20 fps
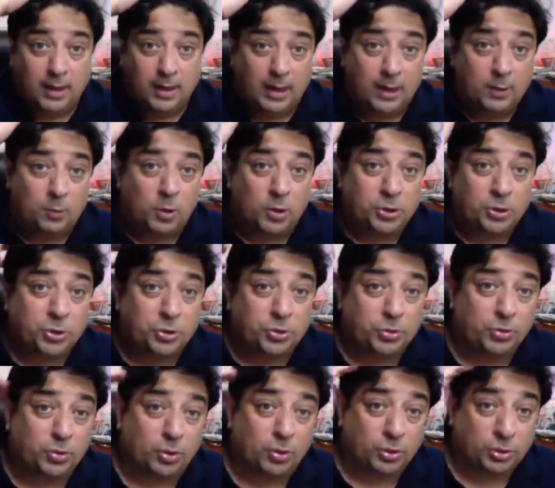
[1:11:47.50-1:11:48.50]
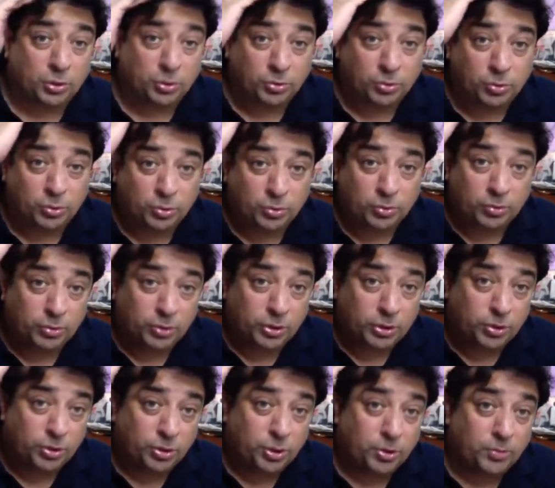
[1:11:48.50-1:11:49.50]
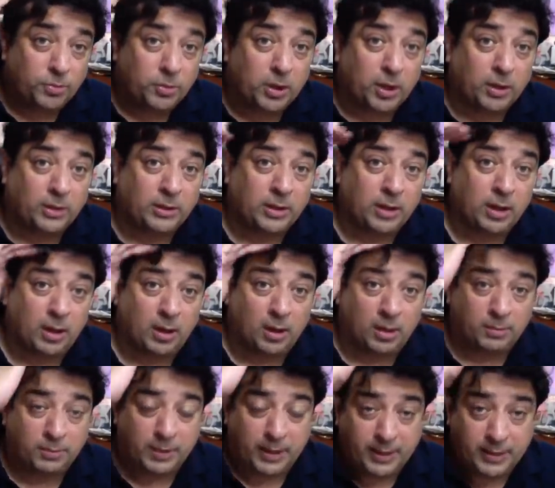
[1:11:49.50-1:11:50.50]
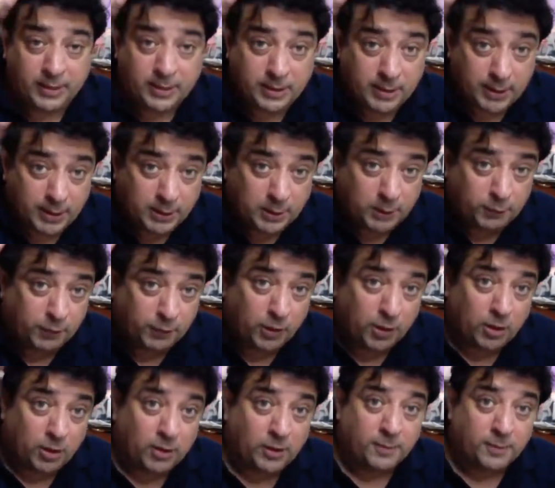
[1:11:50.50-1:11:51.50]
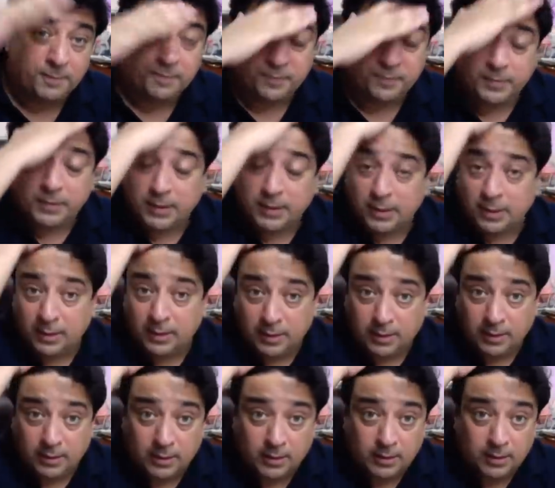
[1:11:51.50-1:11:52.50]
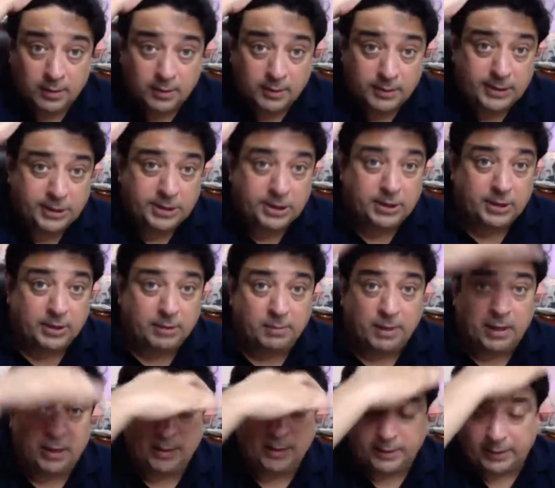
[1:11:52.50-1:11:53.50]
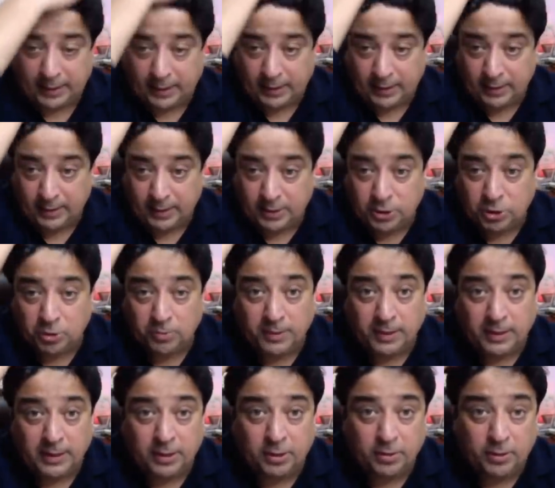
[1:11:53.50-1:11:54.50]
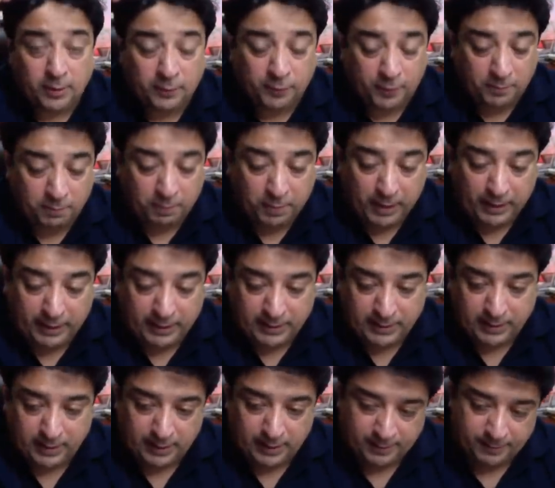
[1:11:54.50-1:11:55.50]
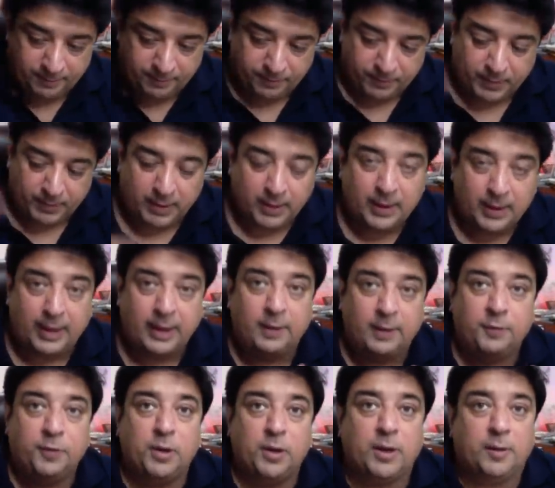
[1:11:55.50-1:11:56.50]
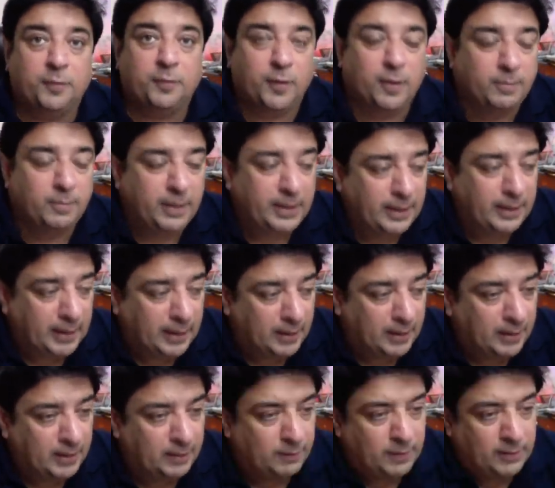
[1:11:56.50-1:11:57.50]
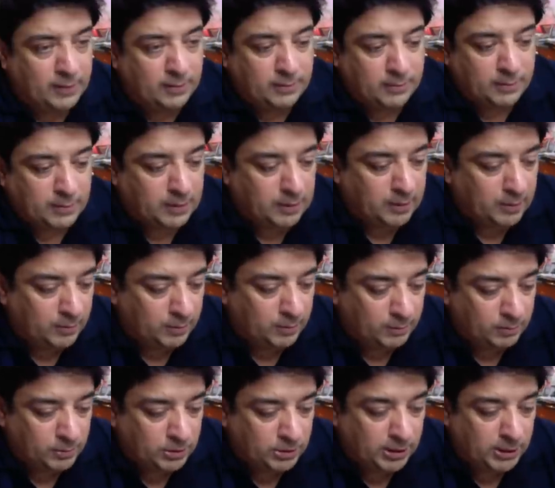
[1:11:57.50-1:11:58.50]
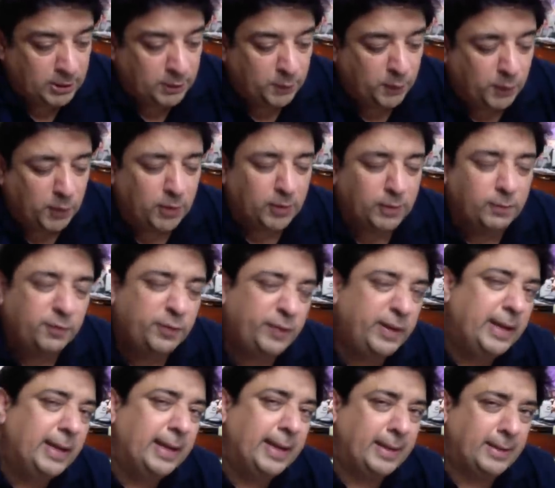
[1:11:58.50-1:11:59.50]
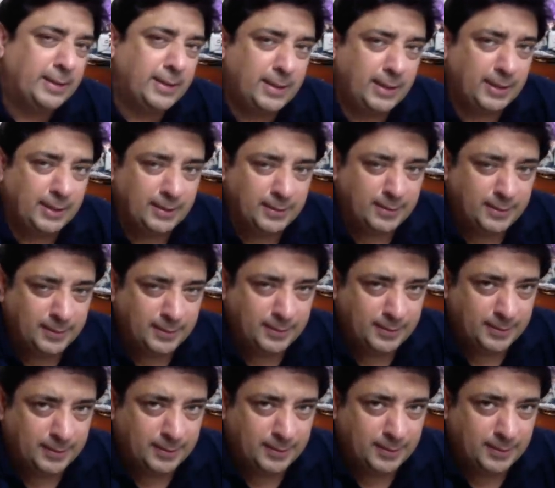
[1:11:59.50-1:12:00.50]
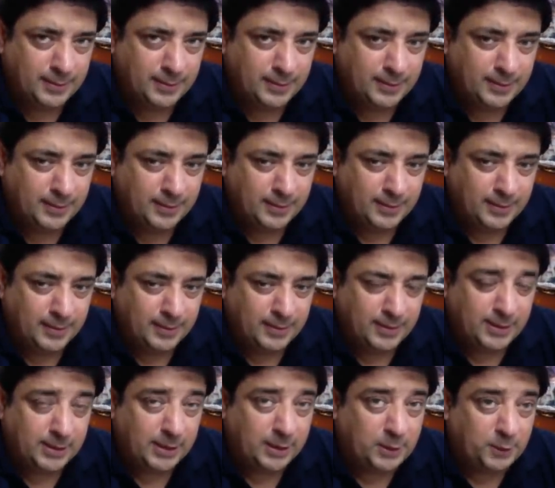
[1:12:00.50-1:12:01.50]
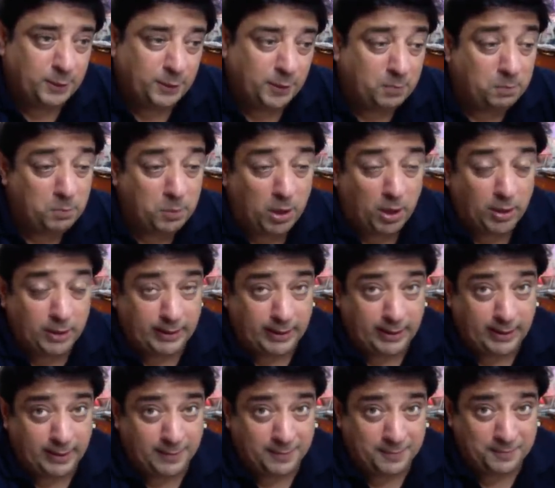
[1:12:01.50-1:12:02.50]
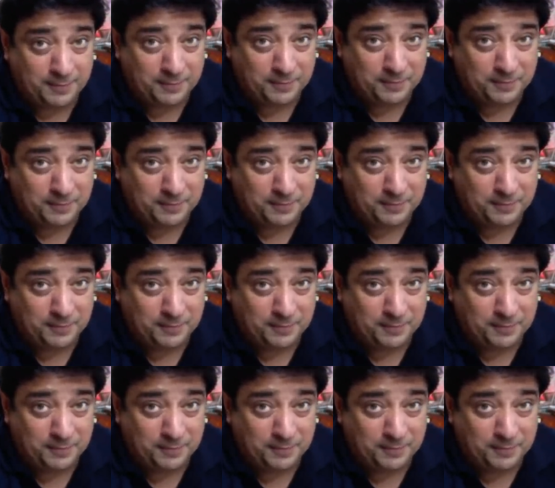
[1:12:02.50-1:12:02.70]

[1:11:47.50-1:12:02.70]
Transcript: I want you to go to youtube.com and search for digital marketing. Assumingly you are from Pakistan. And if you are from India, even, you know, search for freelancing. Search for blogging.